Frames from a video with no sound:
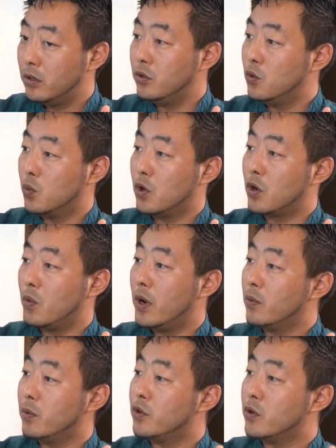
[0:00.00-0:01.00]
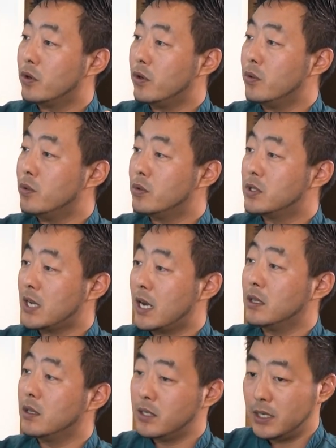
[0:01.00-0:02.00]
You walk away with your new
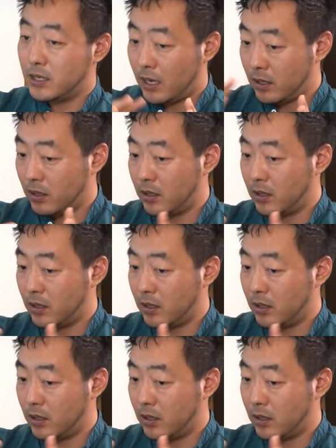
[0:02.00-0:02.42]
title deed, and